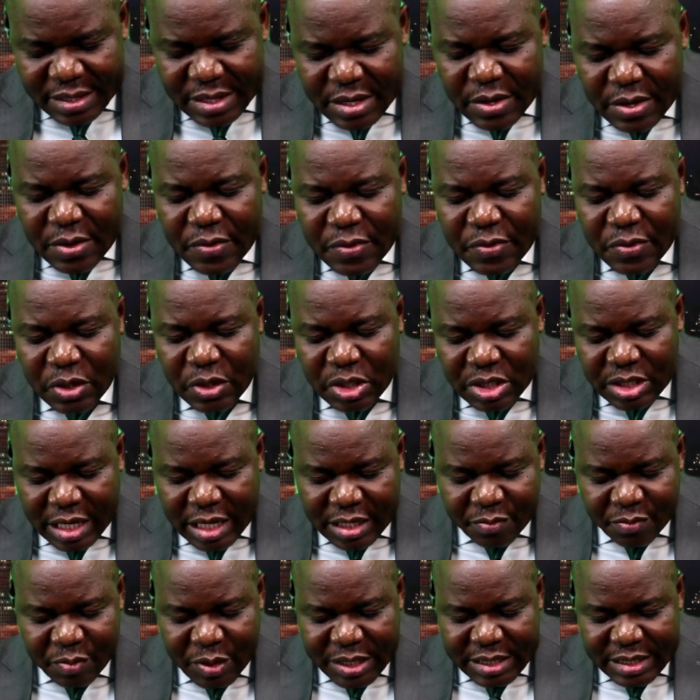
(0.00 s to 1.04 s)
This
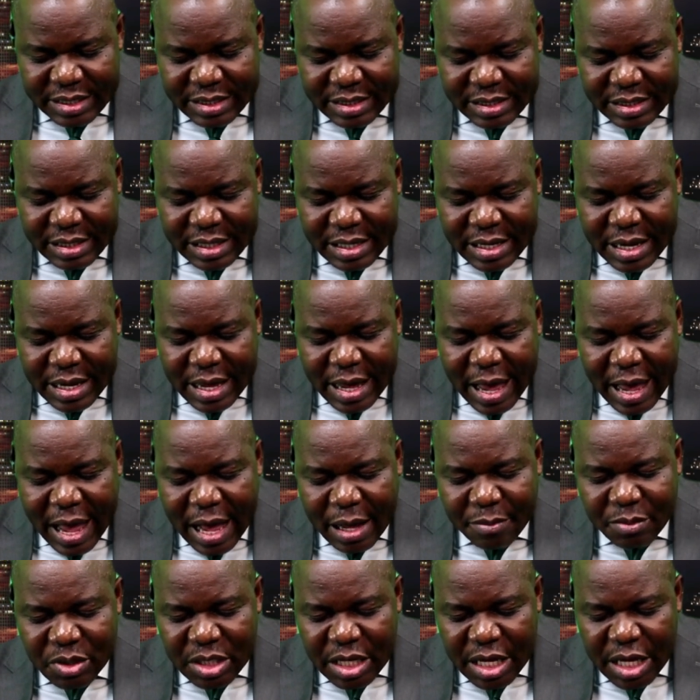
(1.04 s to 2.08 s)
statement I am
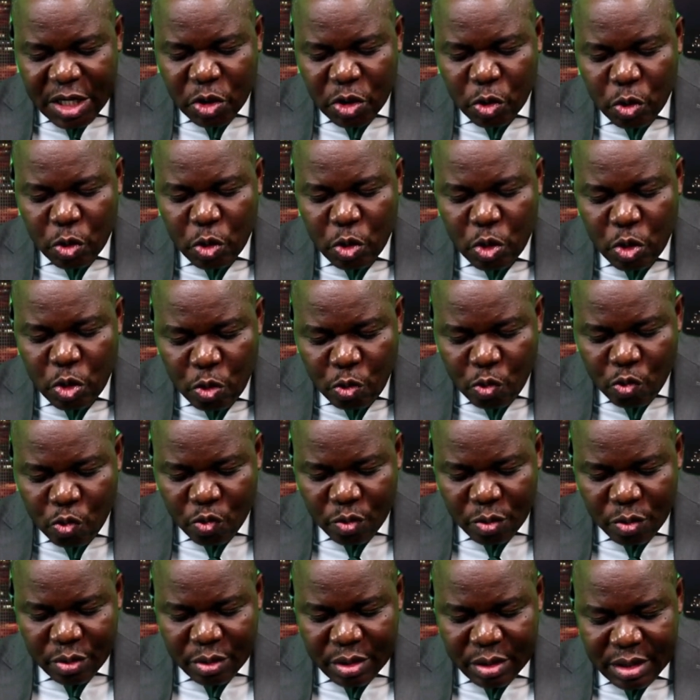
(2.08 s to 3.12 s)
saying to you,
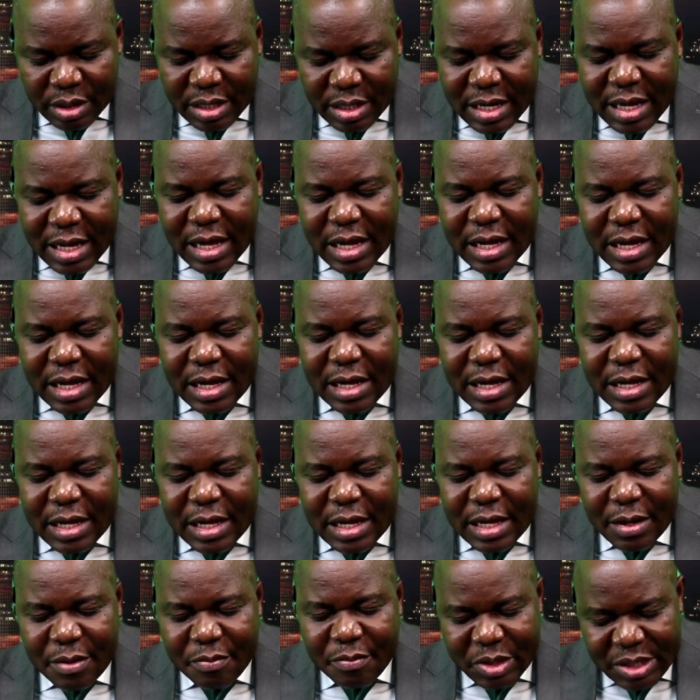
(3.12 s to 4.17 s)

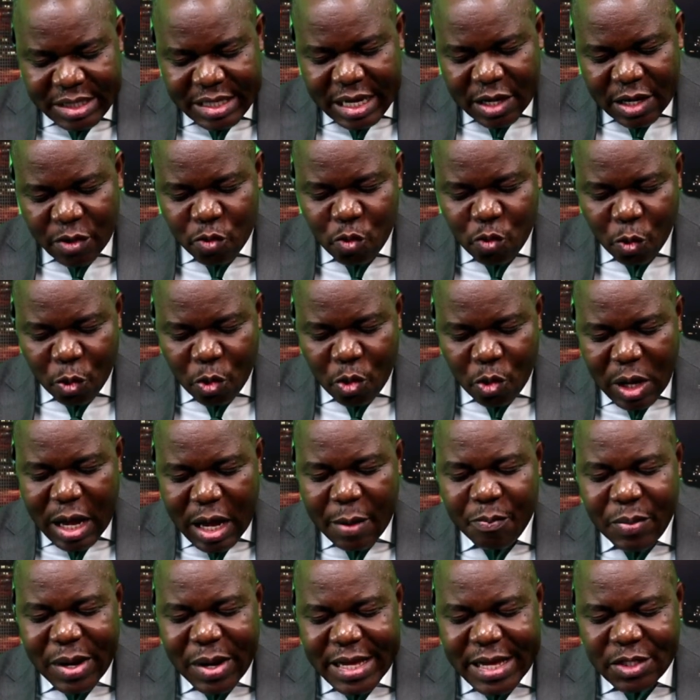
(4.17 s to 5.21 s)
Mr. Akuro,
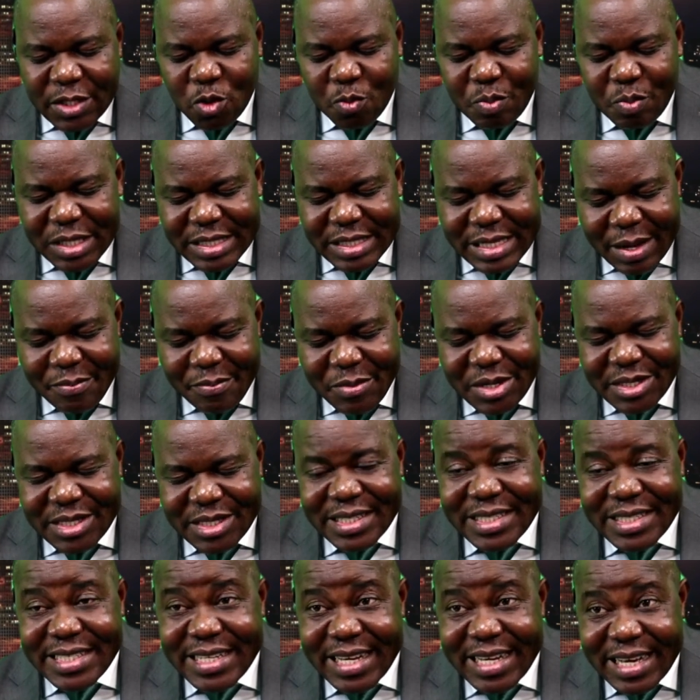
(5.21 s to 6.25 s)
applies to Mr.
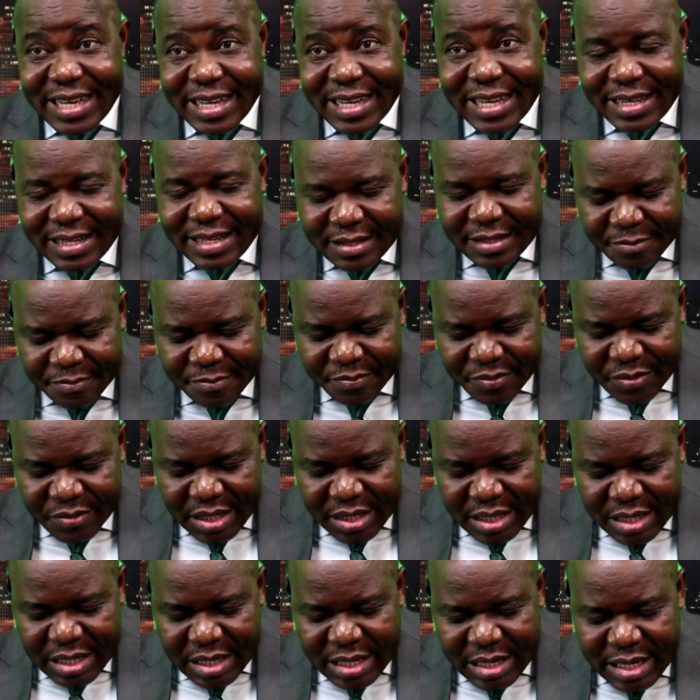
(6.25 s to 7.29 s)
Milton Tucker.
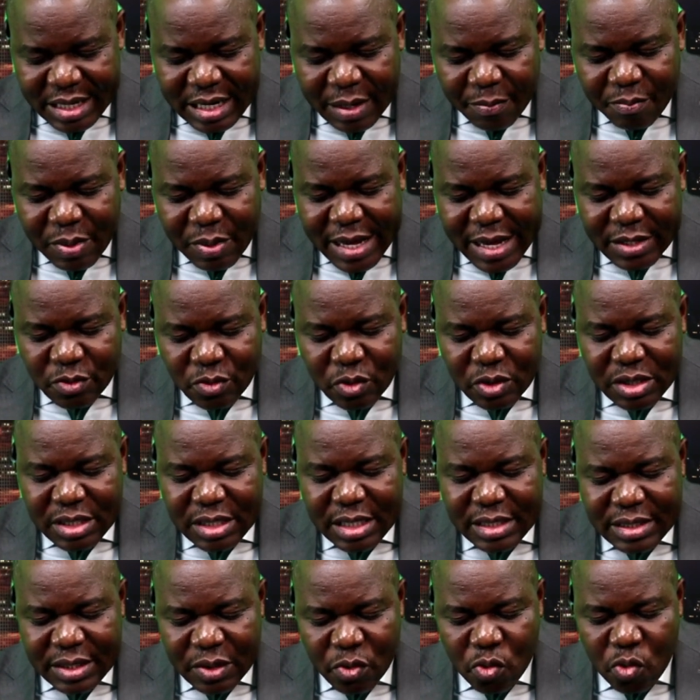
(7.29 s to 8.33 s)
It applies to
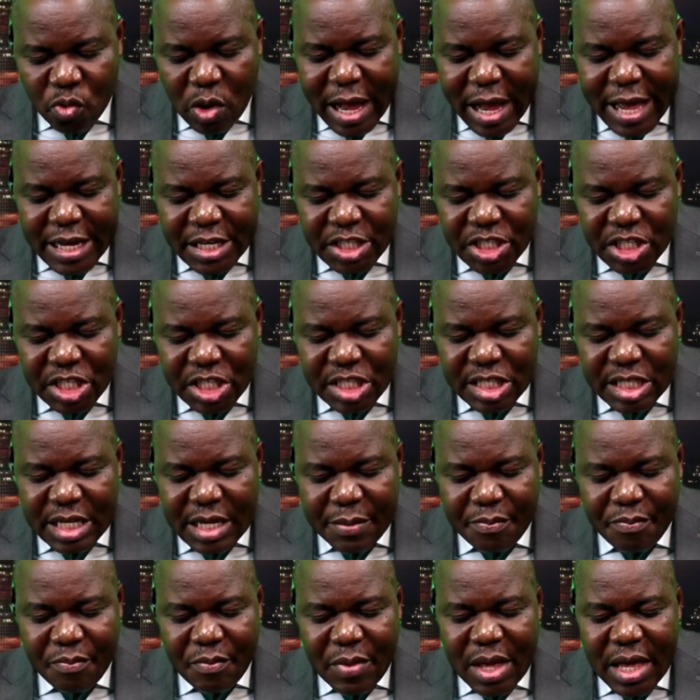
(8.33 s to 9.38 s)
Sisiku IG
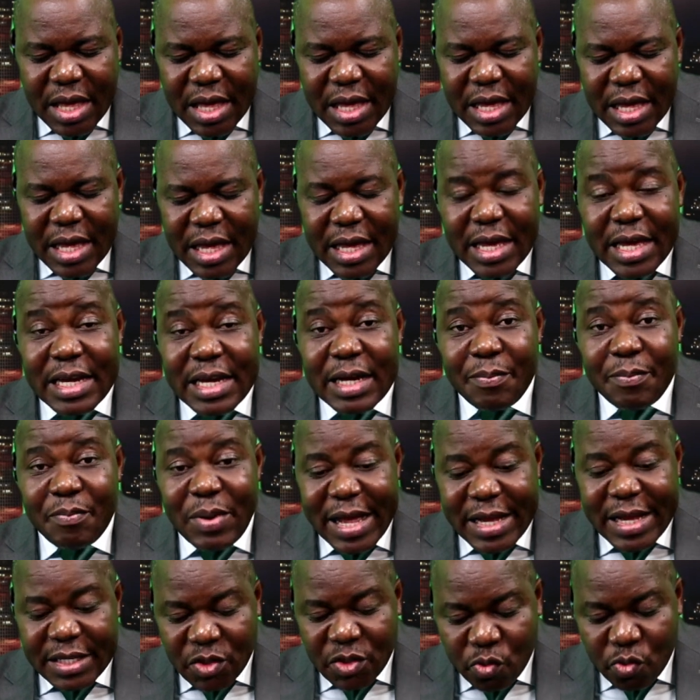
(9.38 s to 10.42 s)
team. It
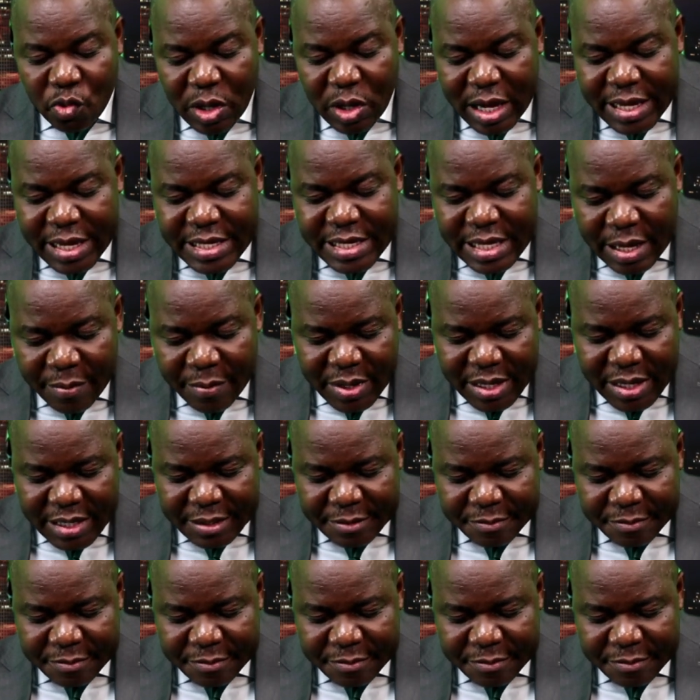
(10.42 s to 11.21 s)
applies to Ayaba.